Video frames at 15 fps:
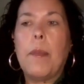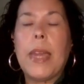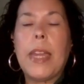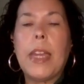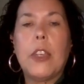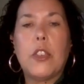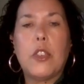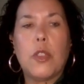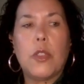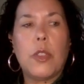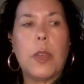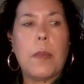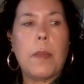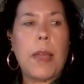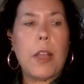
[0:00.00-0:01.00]
making
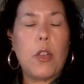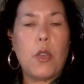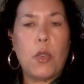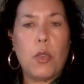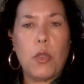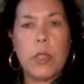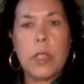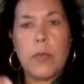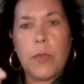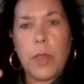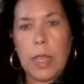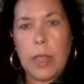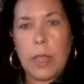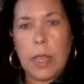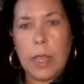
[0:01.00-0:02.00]
sure that my girls'
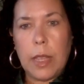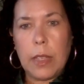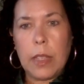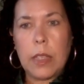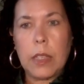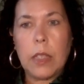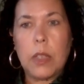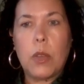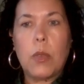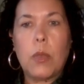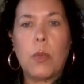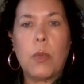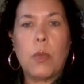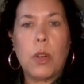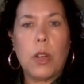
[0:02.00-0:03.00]
feelings
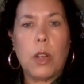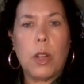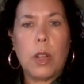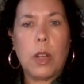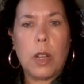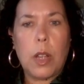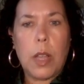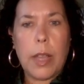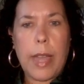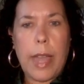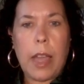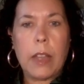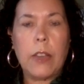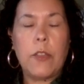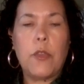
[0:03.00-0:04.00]
were
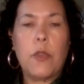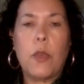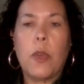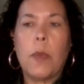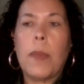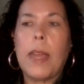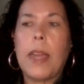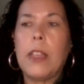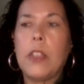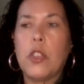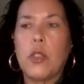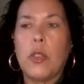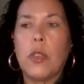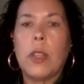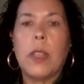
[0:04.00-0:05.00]
accounted for,
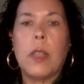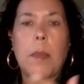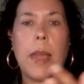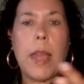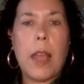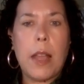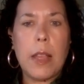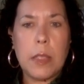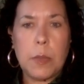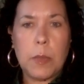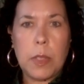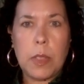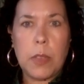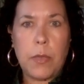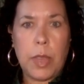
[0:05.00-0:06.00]
ensuring that my
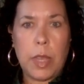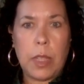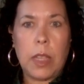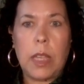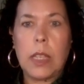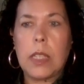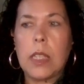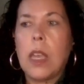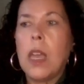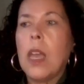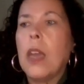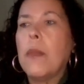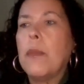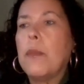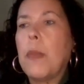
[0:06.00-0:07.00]
husband's feelings,
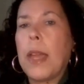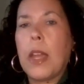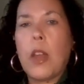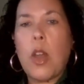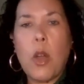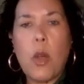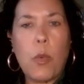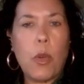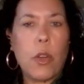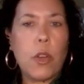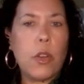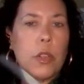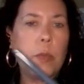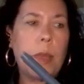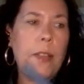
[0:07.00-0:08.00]
my
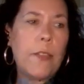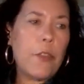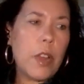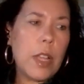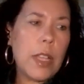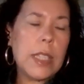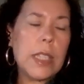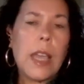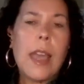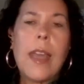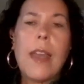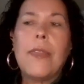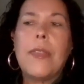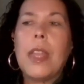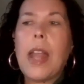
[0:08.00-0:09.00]
coworkers, my friends,
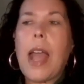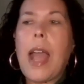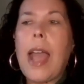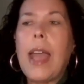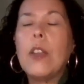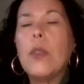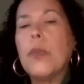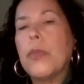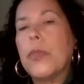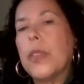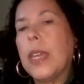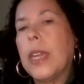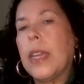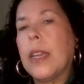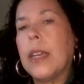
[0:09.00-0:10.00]
that I don't
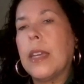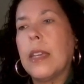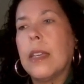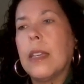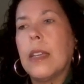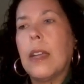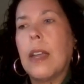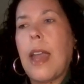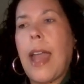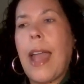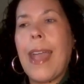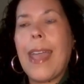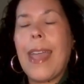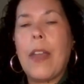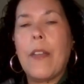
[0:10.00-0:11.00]
think
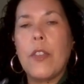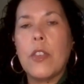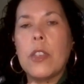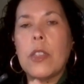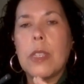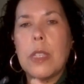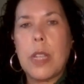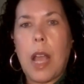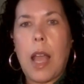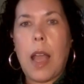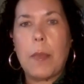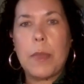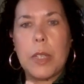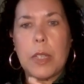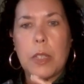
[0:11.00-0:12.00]
I ever
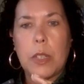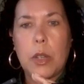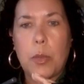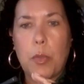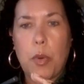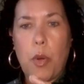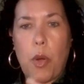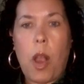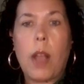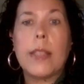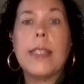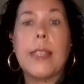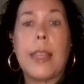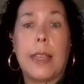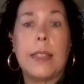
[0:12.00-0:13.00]
stopped to
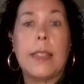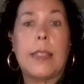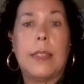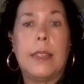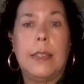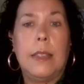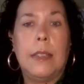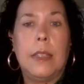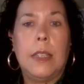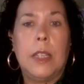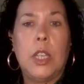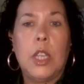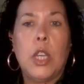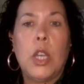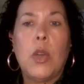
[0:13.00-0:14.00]
process
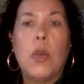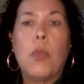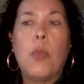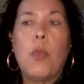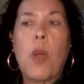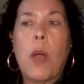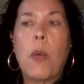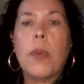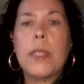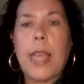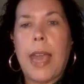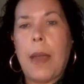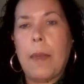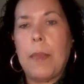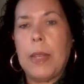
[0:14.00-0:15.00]
what
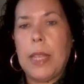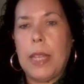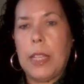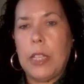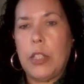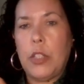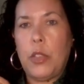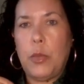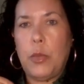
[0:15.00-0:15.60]
was happening